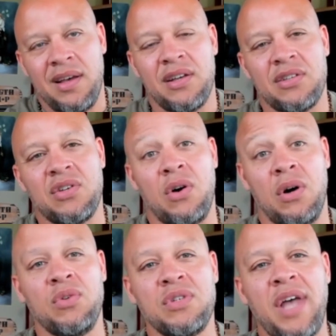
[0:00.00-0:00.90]
And so
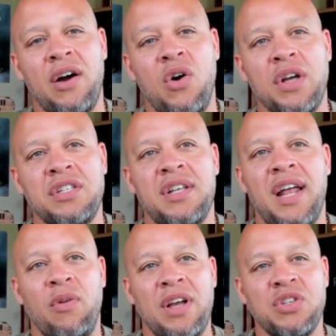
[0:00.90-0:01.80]
it was like a question that
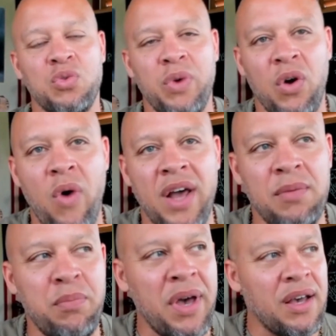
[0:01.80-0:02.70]
I wrestled with quite a
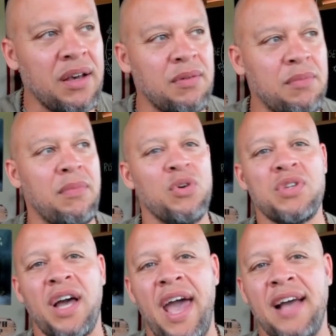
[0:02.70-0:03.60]
bit. It
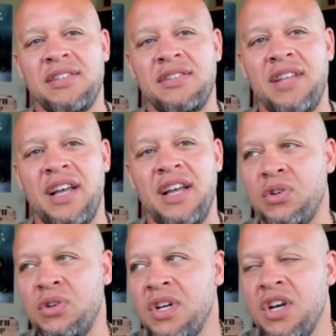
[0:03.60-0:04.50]
was like an
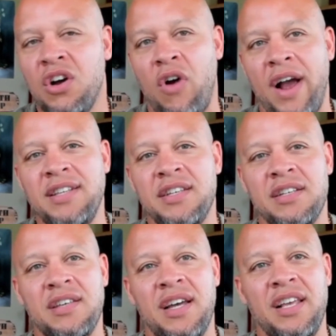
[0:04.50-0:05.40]
existential
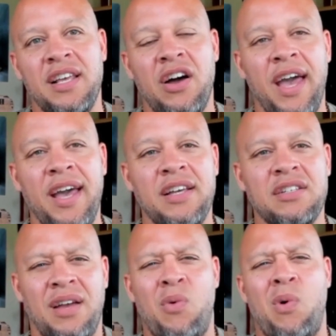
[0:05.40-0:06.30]
crisis at a young
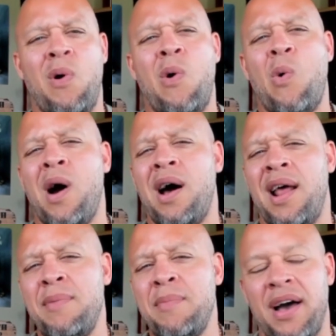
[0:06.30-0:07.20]
age. Like, well, what
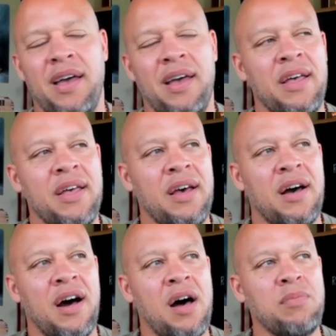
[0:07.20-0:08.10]
am I?
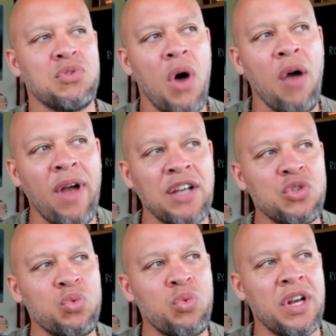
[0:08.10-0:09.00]
Um, so I
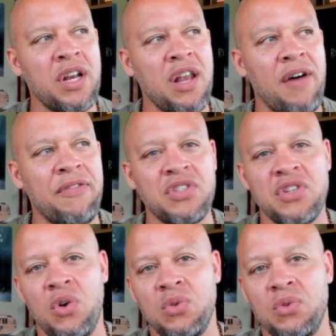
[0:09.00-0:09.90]
wrestled with it enough
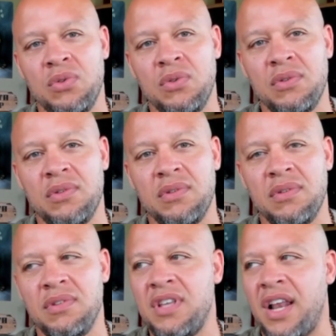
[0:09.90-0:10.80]
so
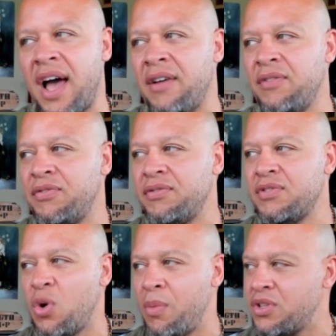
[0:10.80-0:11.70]
that I've
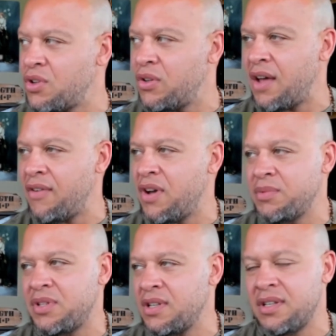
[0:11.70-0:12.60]
so much so that I've
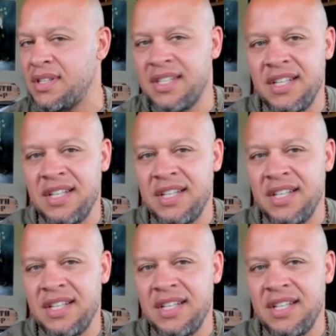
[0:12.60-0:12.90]
come to